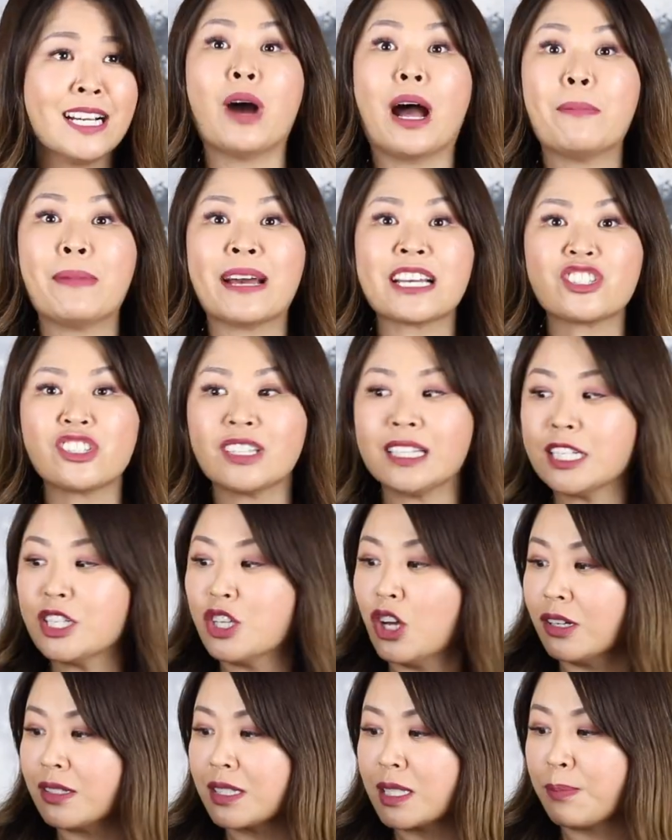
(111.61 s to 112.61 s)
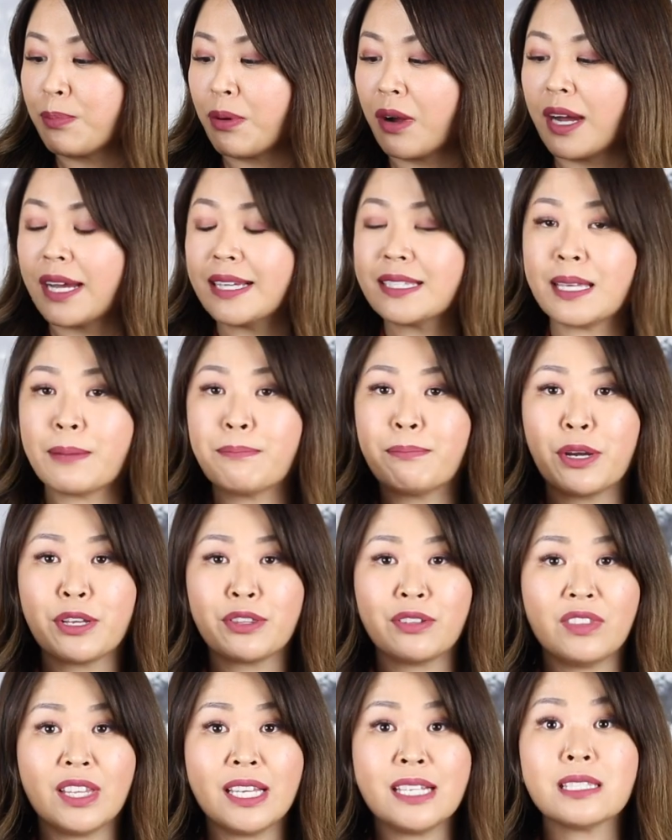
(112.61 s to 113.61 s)
I'm actually not surprised that both
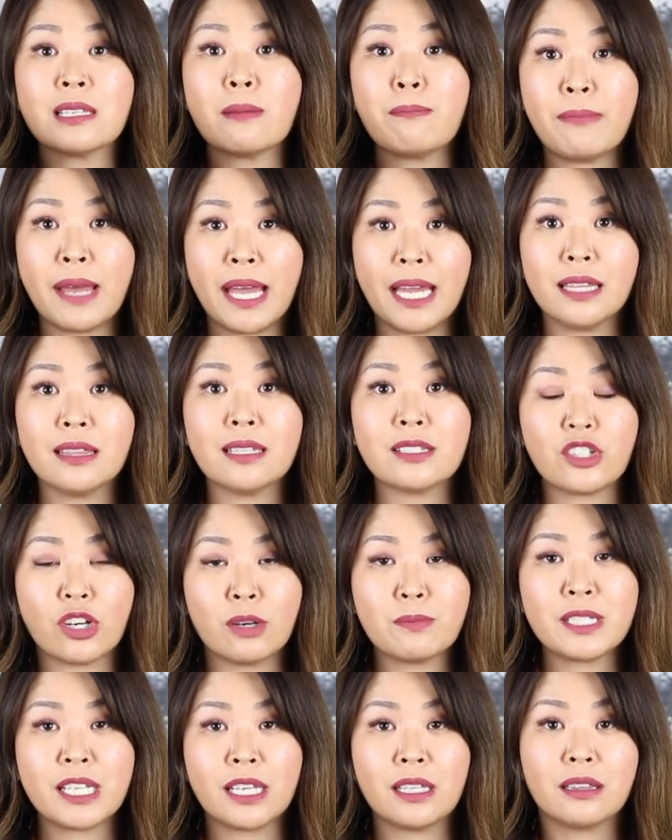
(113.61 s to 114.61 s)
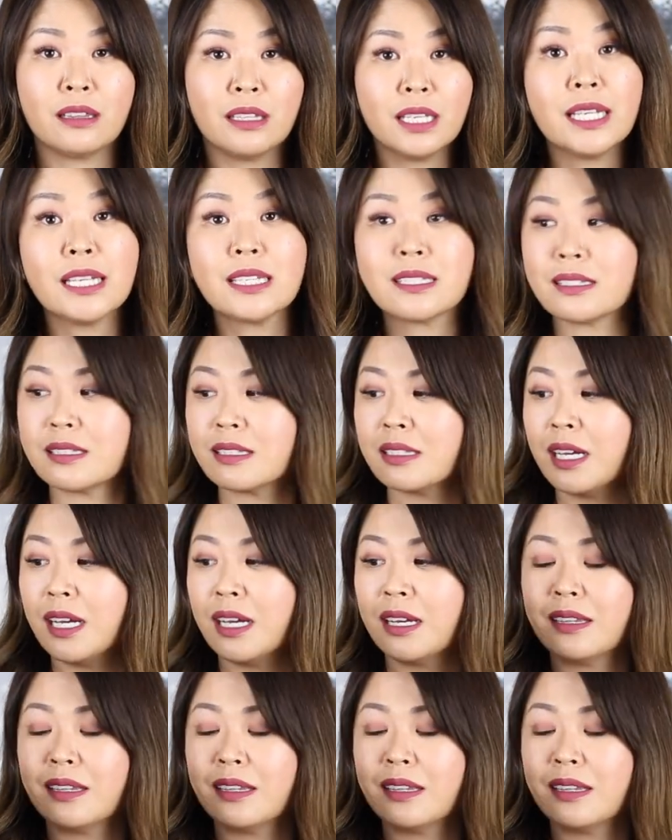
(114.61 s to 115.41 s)
of these made the top 10 list.